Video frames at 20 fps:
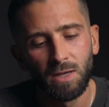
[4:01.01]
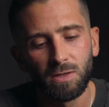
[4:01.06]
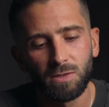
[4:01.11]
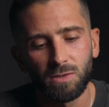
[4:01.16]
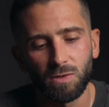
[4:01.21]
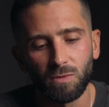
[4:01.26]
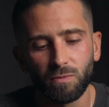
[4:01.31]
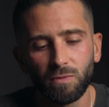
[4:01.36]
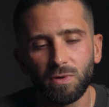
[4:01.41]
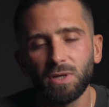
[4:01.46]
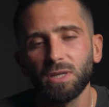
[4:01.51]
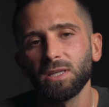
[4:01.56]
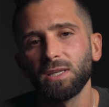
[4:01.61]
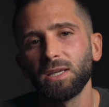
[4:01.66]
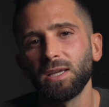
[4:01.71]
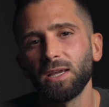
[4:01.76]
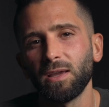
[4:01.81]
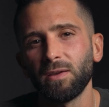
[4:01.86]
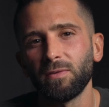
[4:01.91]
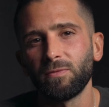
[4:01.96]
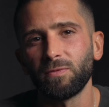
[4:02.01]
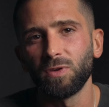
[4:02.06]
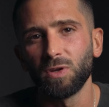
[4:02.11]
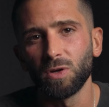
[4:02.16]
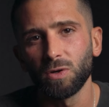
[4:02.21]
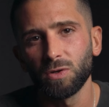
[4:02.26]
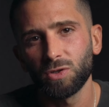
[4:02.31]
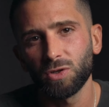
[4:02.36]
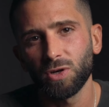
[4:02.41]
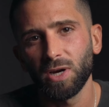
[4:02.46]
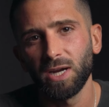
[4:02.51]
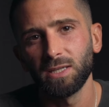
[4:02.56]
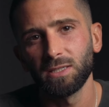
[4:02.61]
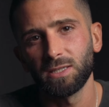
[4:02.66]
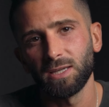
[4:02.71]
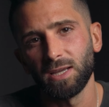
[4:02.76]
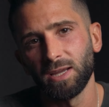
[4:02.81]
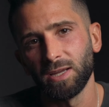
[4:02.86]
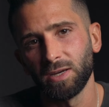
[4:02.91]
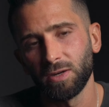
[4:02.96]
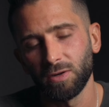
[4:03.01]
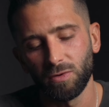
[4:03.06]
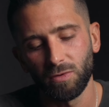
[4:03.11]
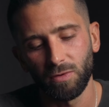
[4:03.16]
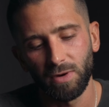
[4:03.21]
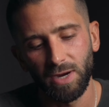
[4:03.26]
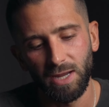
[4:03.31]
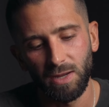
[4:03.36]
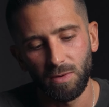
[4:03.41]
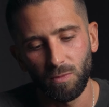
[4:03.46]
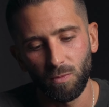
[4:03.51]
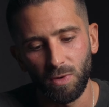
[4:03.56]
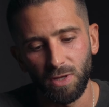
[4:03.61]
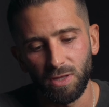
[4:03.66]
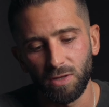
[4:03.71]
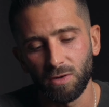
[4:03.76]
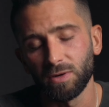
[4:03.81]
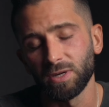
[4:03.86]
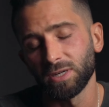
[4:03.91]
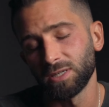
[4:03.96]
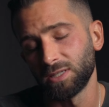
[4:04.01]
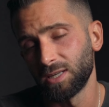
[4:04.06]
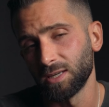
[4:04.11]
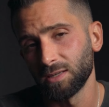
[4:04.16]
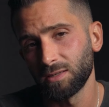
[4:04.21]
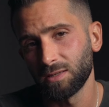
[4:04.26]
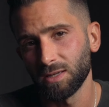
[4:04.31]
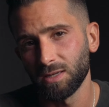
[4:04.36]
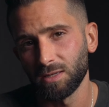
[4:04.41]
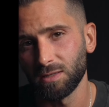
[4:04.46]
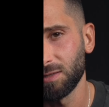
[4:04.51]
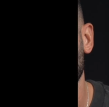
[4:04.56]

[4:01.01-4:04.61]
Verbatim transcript: So really, if you're trying to integrate with your existing